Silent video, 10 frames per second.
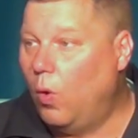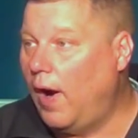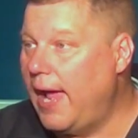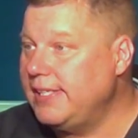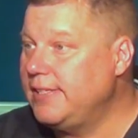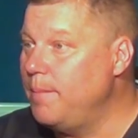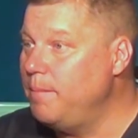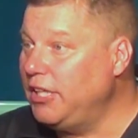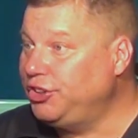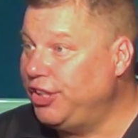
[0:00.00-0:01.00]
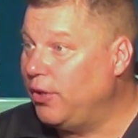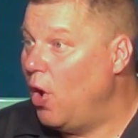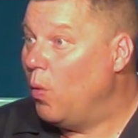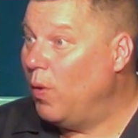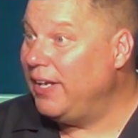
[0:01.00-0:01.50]
Whereas the
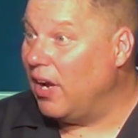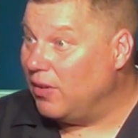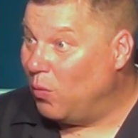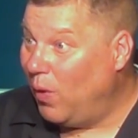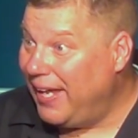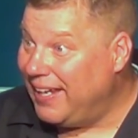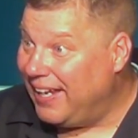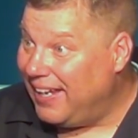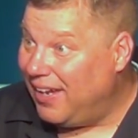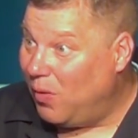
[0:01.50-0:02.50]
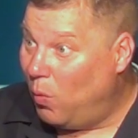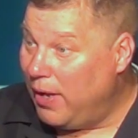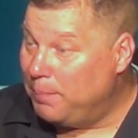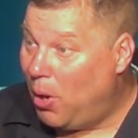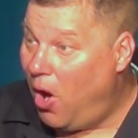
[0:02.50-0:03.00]
mission, when when
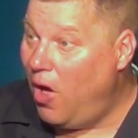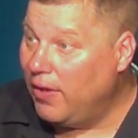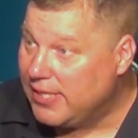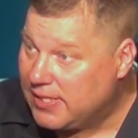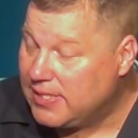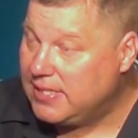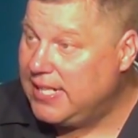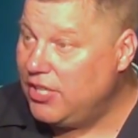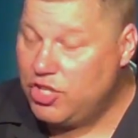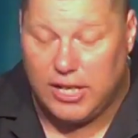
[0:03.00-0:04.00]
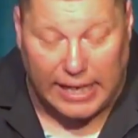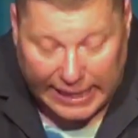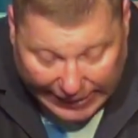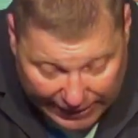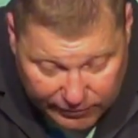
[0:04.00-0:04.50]
when Paul is teaching, and